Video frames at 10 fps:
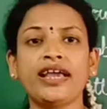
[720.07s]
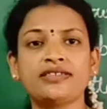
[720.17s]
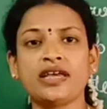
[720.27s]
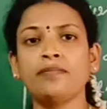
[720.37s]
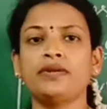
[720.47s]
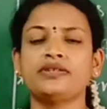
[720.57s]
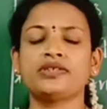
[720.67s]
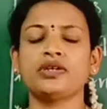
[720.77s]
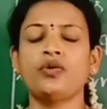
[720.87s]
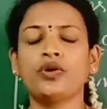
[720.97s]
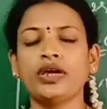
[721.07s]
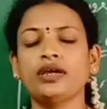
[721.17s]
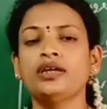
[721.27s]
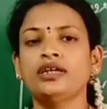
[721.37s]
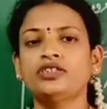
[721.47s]
examples.
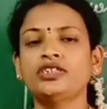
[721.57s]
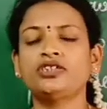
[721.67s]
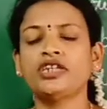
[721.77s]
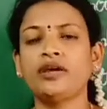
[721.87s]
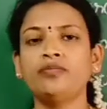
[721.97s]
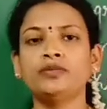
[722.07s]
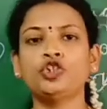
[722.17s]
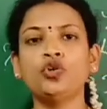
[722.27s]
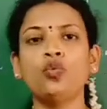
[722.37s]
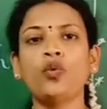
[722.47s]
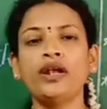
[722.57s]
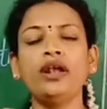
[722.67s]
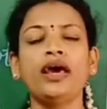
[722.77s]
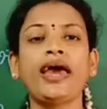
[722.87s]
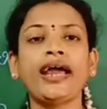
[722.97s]
Okay, just I am show
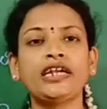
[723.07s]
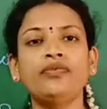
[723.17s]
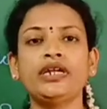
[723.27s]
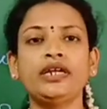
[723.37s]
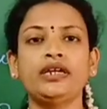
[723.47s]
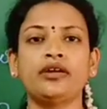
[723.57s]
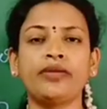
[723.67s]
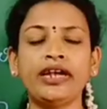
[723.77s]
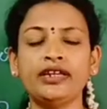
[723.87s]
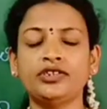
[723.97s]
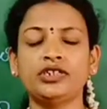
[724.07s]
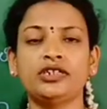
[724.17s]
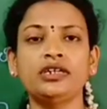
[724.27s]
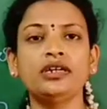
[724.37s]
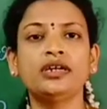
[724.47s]
one activity here, my dear
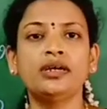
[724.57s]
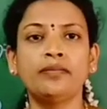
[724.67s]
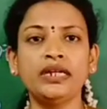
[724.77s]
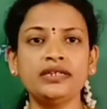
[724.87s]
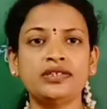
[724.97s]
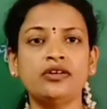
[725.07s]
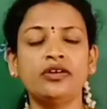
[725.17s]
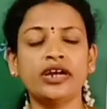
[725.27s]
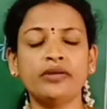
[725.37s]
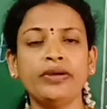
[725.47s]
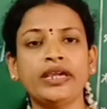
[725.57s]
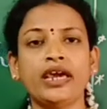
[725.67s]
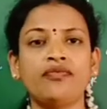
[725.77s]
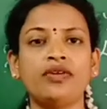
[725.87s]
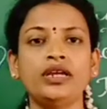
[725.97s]
children. Please look at me
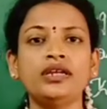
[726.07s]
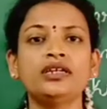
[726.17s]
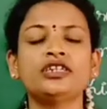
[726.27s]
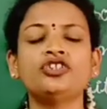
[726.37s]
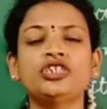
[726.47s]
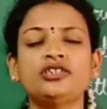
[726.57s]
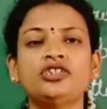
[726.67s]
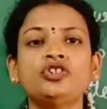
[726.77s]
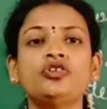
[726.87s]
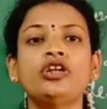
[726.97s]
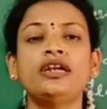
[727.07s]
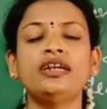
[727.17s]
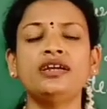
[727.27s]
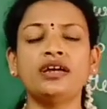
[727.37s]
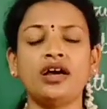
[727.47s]
carefully. Just
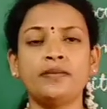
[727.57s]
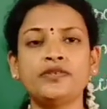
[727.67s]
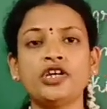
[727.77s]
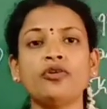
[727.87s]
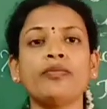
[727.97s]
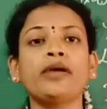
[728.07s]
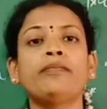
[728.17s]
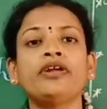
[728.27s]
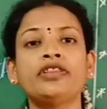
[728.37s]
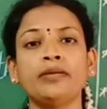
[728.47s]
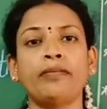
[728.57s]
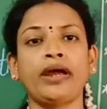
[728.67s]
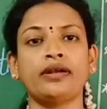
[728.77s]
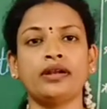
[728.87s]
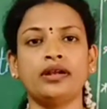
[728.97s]
observe my breathing
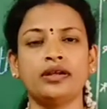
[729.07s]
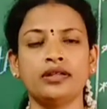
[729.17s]
pattern.